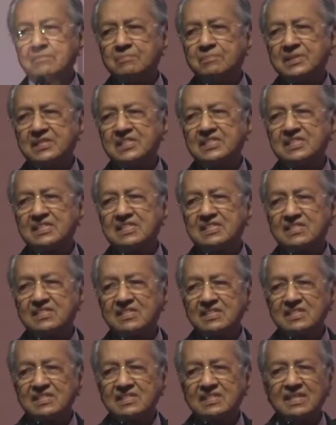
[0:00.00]

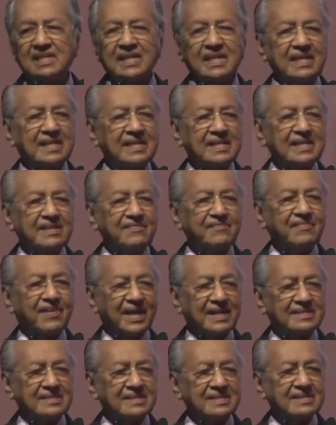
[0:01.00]
businesses,
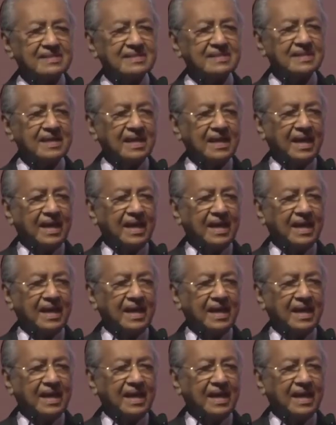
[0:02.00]
devices,